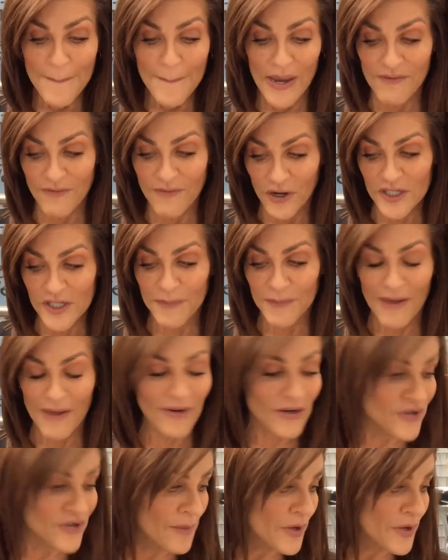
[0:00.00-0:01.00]
But verse by
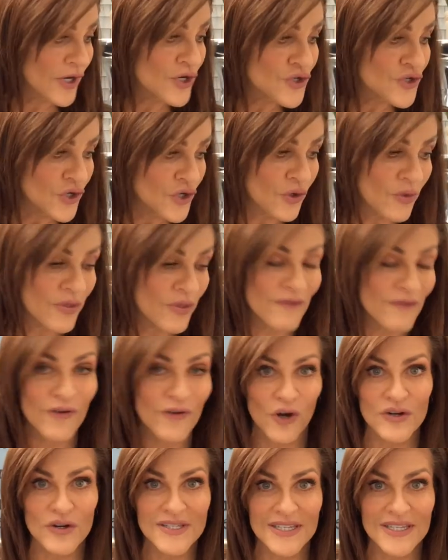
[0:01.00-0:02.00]
verse, I'm going to do the
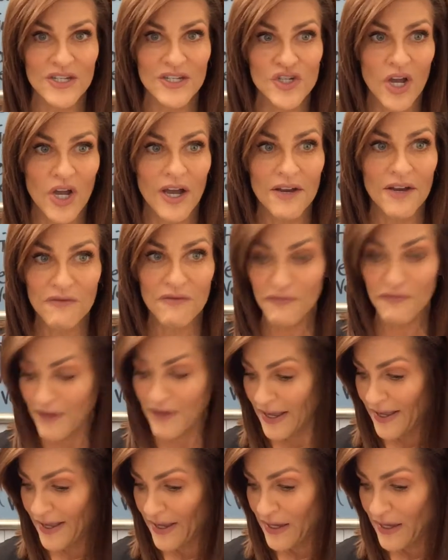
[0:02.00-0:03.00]
verse John
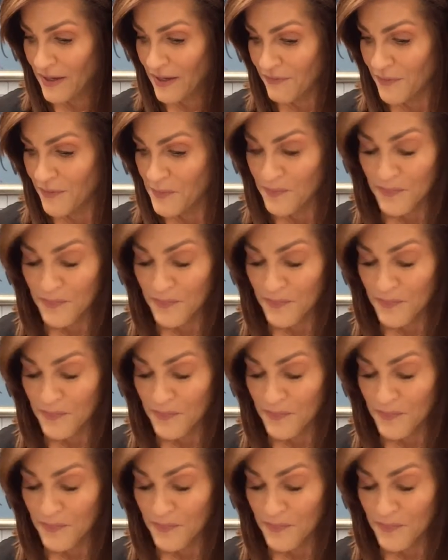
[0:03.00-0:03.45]
5.